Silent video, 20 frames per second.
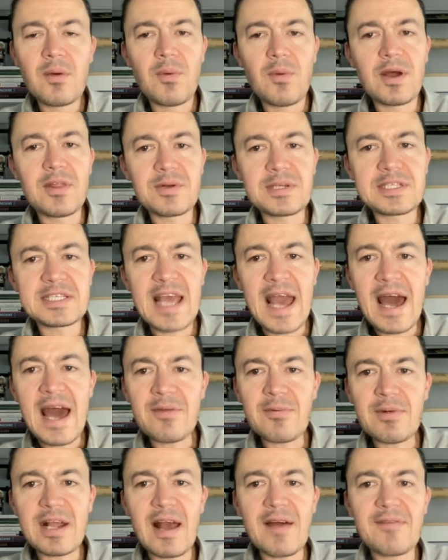Whether it's
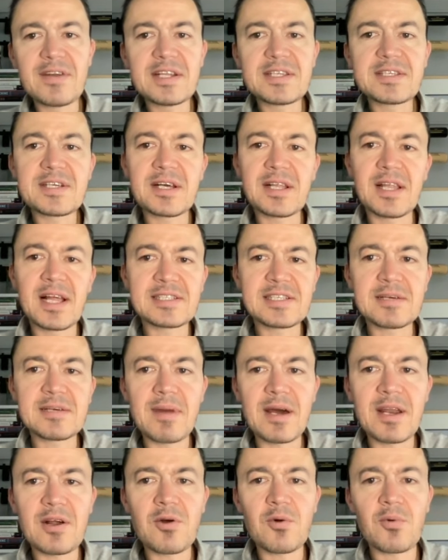gathering evidence, collecting
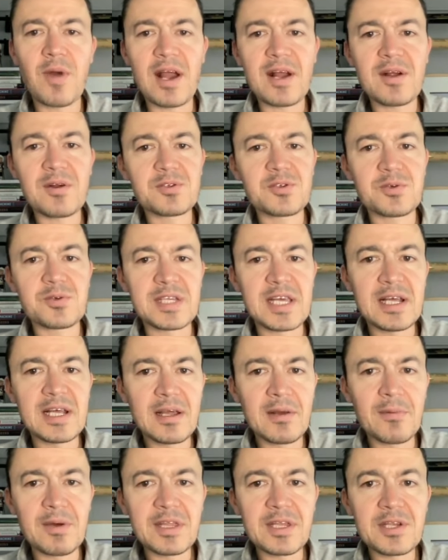medical records, or
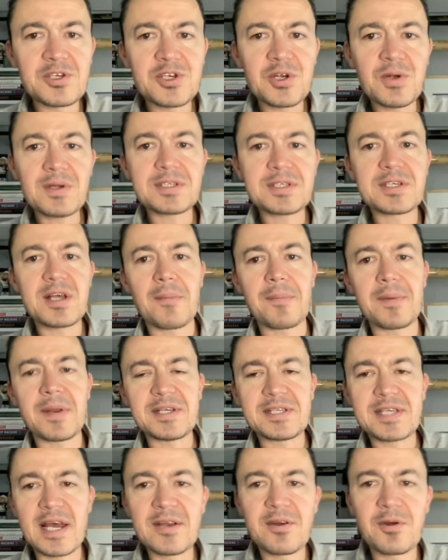dealing with insurance
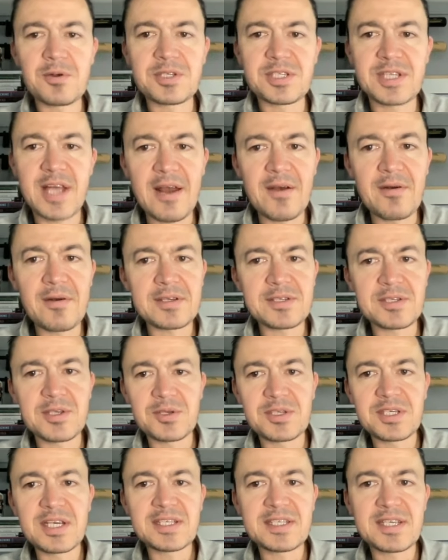companies, Edgar Snyder and
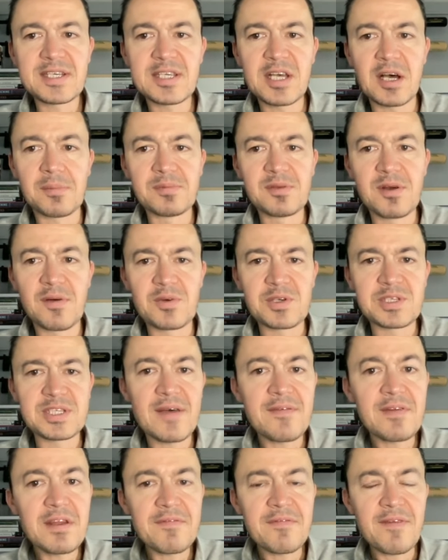Associates has helped over
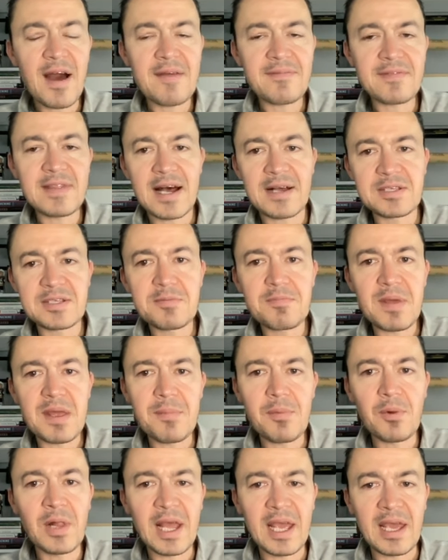75,000
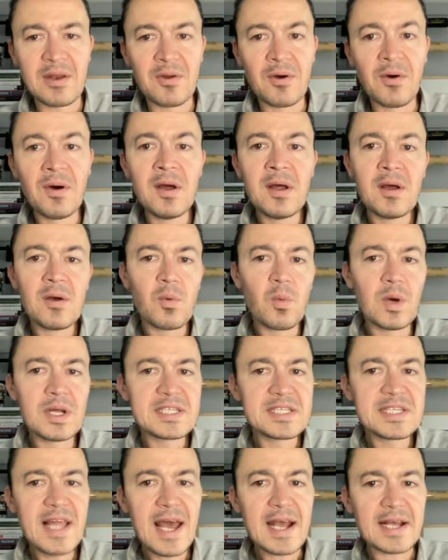people handle
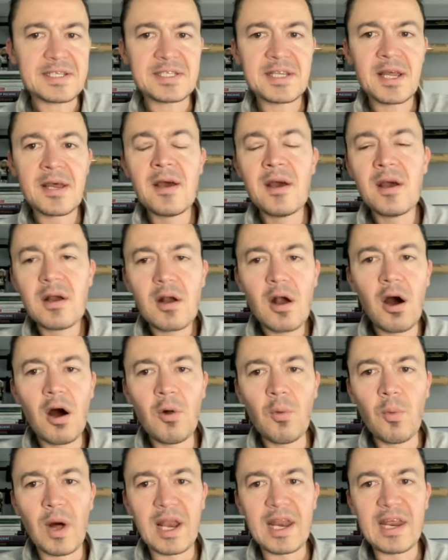what's next.
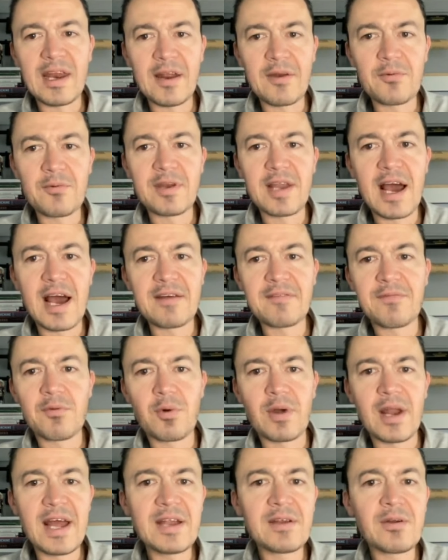Call
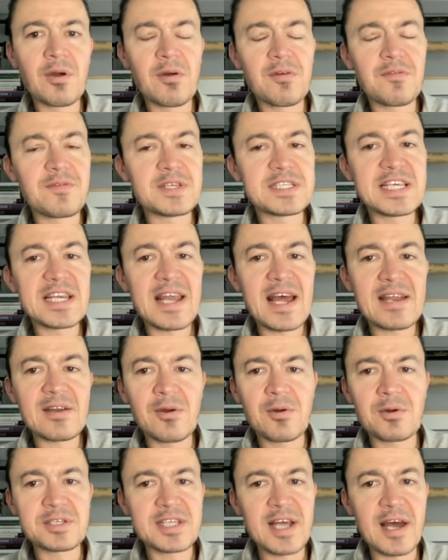1-800-94-EDGAR or visit
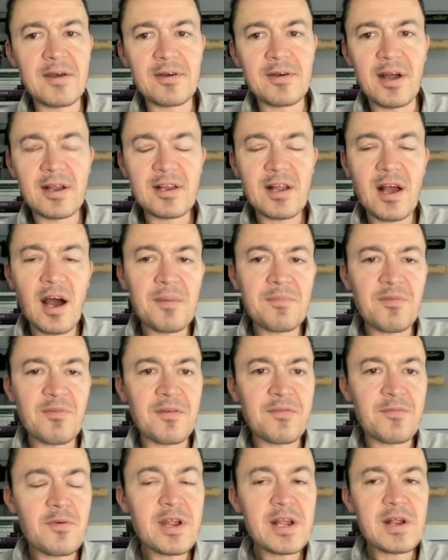edgarsnyder.com
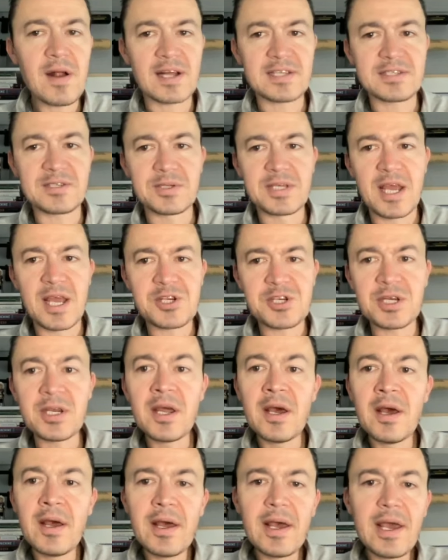for a free consultation.
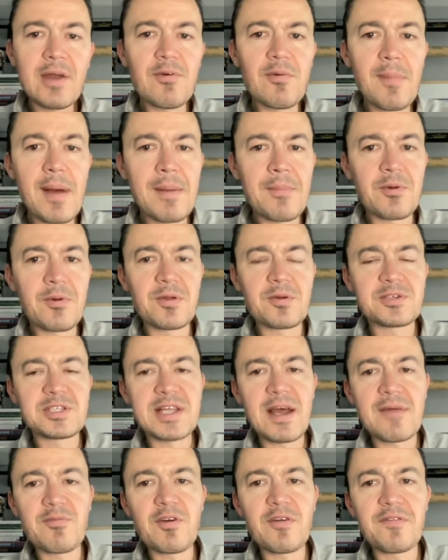And remember, there's
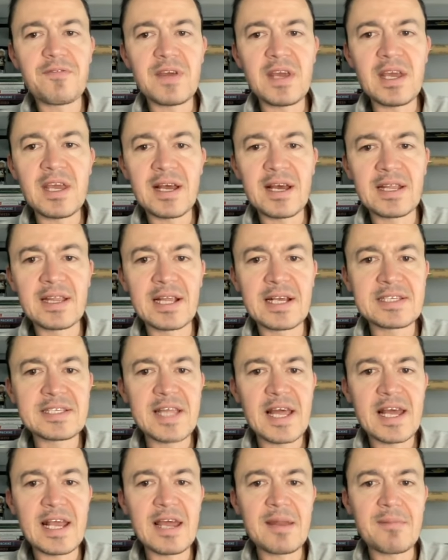never a fee unless
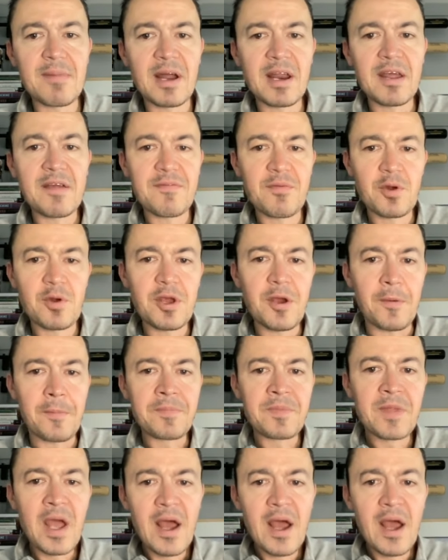they get money for you.